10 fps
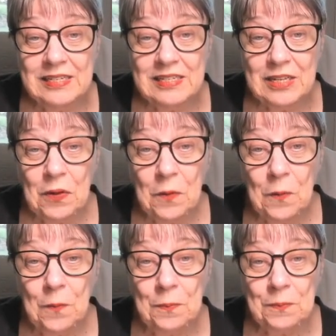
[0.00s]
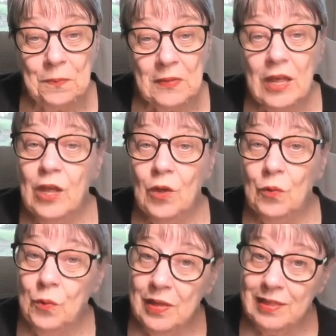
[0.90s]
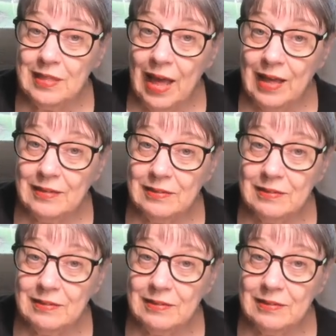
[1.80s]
So with that,